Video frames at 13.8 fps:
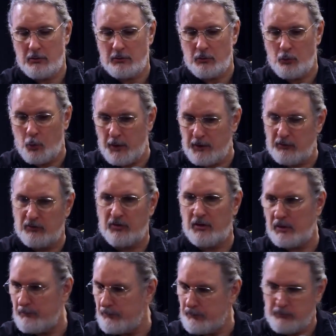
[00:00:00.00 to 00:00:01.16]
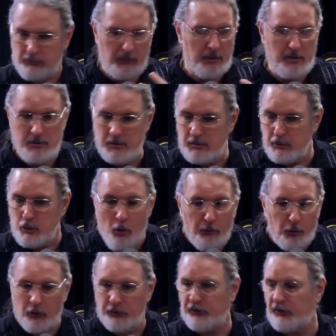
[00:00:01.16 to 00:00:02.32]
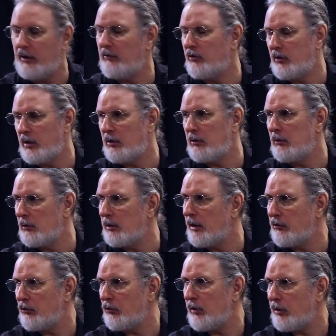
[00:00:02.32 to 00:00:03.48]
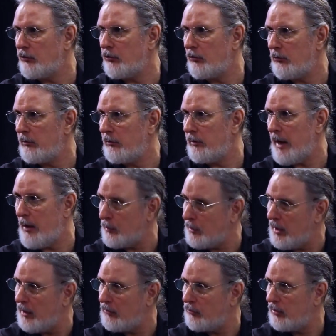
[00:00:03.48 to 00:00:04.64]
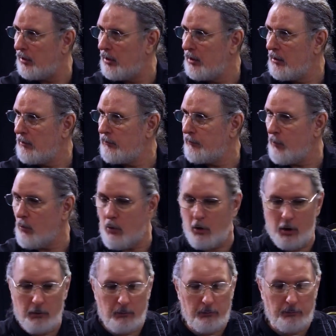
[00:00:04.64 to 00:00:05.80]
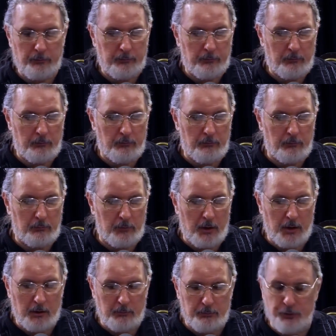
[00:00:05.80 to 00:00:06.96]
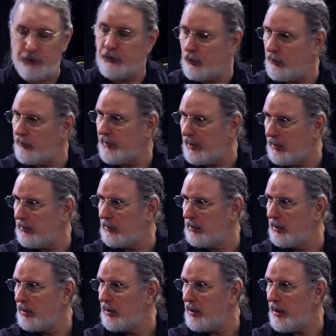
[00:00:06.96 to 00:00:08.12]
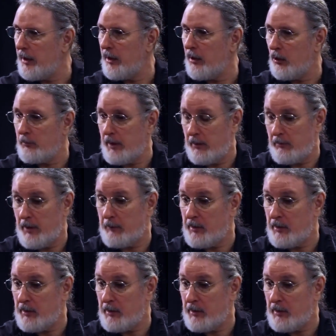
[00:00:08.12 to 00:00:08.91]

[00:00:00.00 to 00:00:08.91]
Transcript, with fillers: What is the the overall sense in the legislature nowadays for uh, preserving uh, or maybe